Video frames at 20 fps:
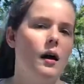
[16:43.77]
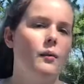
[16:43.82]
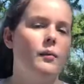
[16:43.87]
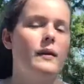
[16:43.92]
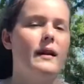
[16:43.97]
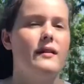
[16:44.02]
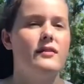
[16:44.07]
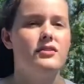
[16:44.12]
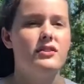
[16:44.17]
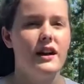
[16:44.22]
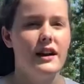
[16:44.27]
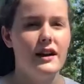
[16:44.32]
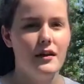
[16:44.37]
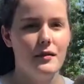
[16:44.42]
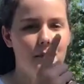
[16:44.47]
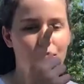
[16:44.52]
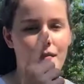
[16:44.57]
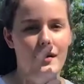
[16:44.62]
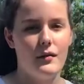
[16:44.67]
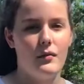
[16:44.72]
when I was trying
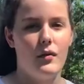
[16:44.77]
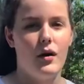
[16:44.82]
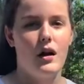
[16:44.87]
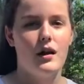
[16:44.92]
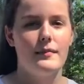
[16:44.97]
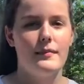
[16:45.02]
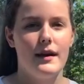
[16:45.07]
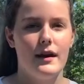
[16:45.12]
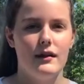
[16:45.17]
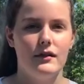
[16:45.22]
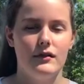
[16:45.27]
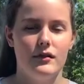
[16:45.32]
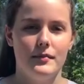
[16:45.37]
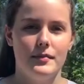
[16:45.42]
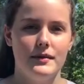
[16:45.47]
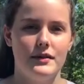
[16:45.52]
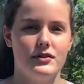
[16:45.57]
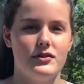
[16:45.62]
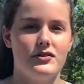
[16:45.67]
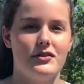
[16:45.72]
to open my water bottle,
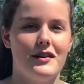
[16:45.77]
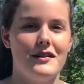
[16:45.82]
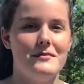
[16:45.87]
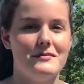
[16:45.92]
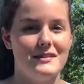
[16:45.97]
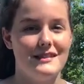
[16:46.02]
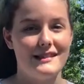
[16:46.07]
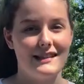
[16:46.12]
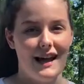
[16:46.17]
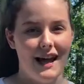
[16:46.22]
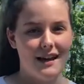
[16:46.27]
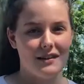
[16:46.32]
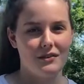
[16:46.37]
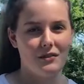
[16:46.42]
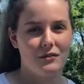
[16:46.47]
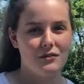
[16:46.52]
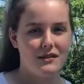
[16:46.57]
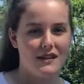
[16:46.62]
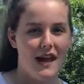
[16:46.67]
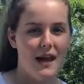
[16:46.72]
open the straw, it was locked
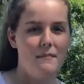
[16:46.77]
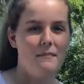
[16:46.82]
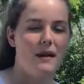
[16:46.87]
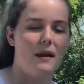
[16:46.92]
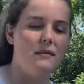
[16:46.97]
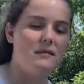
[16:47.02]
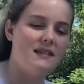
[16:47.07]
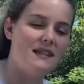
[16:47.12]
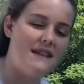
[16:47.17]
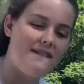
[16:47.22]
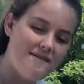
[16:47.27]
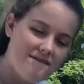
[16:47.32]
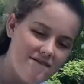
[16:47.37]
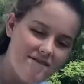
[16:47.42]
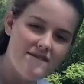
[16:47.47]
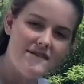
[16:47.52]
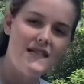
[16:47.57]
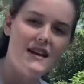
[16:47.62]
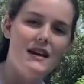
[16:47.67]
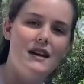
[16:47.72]
the whole time, but I was like
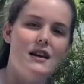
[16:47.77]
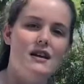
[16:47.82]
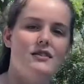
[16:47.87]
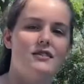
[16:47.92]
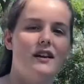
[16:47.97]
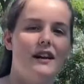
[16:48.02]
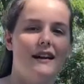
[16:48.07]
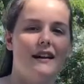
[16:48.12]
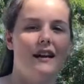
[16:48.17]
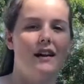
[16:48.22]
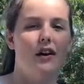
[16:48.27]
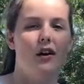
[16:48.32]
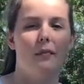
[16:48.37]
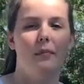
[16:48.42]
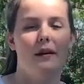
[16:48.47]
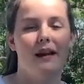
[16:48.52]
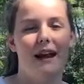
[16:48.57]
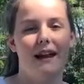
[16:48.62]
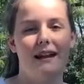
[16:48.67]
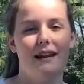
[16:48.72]
trying to get it
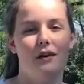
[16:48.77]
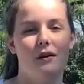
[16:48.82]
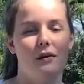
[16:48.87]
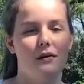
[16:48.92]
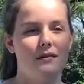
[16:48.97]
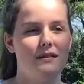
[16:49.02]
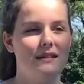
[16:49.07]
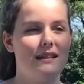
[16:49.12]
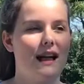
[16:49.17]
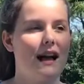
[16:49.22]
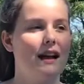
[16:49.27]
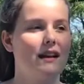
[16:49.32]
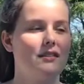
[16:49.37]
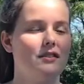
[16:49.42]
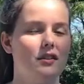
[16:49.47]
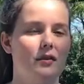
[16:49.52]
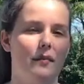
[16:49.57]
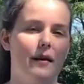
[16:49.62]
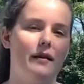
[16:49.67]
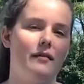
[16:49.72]
open, I didn't know it was locked,
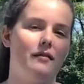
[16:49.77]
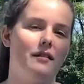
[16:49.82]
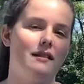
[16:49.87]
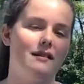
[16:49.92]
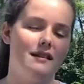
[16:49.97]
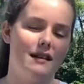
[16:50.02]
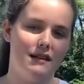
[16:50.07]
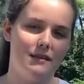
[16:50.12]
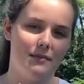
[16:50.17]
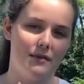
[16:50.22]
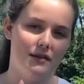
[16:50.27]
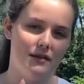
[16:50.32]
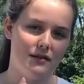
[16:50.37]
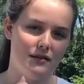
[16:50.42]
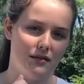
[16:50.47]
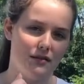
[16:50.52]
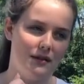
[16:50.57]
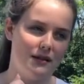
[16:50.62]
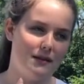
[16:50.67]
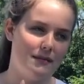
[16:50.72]
so my wrist has been
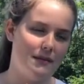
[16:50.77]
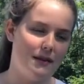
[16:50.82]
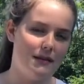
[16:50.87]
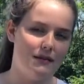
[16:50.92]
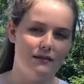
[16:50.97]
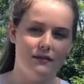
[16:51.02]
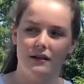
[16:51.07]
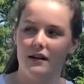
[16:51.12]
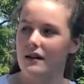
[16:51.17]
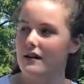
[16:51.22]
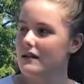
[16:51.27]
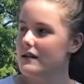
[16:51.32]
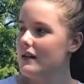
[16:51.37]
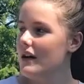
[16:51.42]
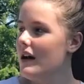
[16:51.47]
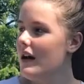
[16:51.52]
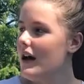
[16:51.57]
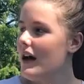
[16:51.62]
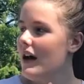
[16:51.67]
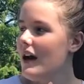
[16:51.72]
sore these past few days.
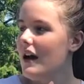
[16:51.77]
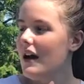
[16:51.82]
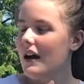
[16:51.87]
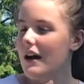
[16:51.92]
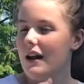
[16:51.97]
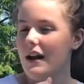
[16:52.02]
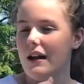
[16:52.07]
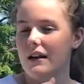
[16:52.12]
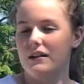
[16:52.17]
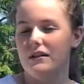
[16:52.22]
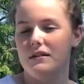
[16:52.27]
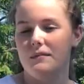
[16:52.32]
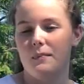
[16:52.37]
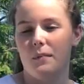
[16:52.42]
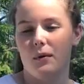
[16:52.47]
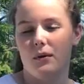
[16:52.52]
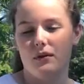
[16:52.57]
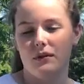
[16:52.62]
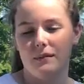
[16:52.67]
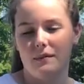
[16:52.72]
And I just
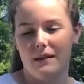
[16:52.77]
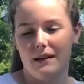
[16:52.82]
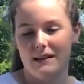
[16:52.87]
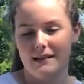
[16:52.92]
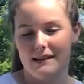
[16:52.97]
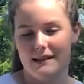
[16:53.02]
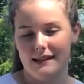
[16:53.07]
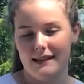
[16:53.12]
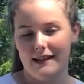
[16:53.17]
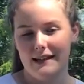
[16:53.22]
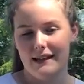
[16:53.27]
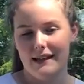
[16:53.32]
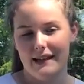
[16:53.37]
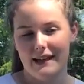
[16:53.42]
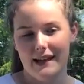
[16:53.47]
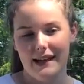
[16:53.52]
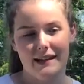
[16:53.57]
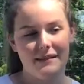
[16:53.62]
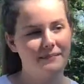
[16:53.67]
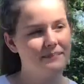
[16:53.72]
pulled the muscle in it
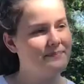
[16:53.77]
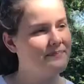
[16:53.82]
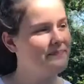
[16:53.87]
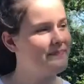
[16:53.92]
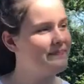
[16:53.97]
again.